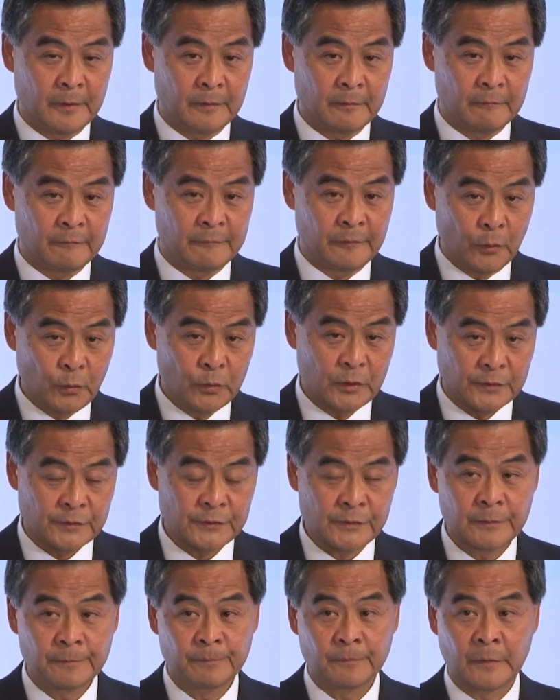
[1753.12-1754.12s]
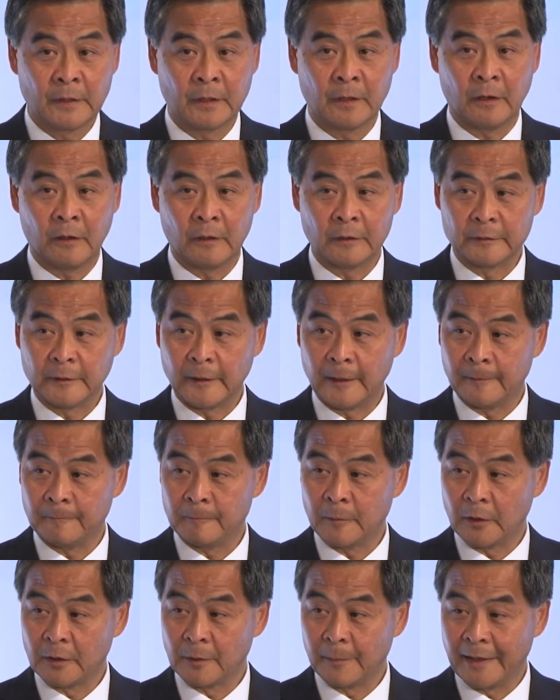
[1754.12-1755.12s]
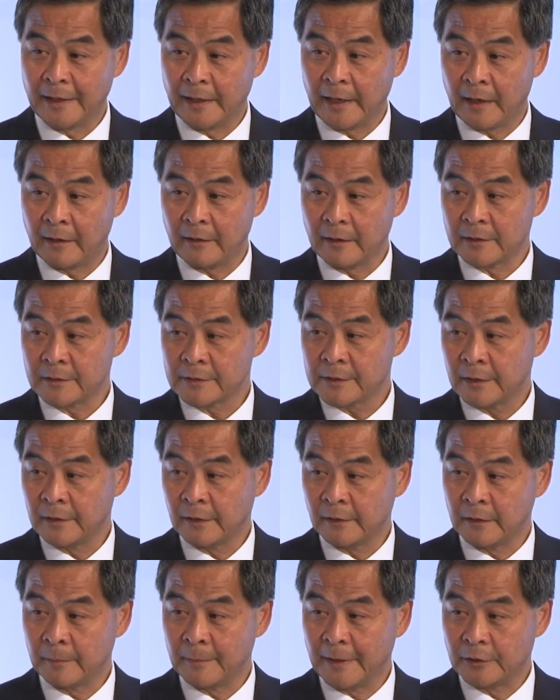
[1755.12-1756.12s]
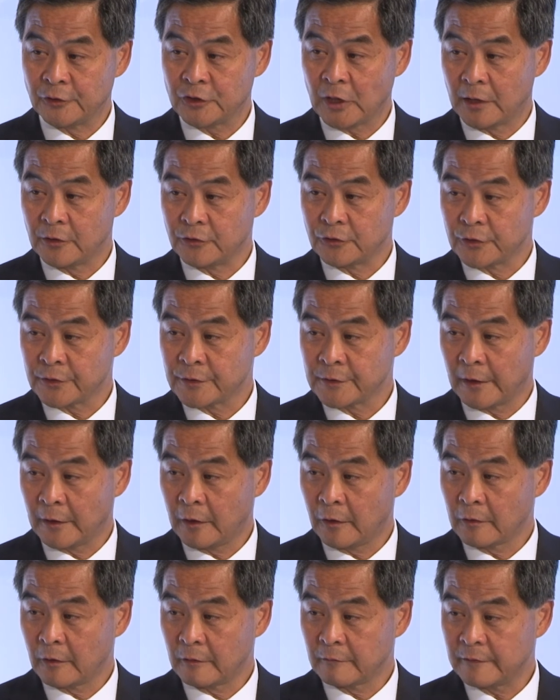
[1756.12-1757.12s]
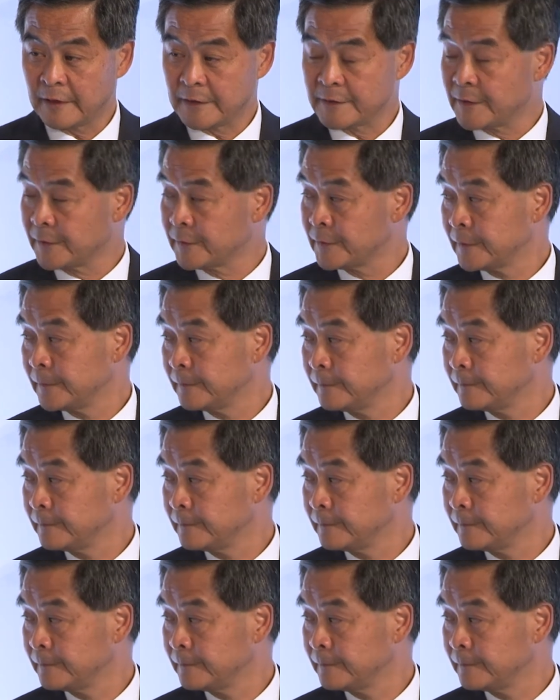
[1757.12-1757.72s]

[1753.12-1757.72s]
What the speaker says: focus on the main areas, the main challenges that Hong Kong faces.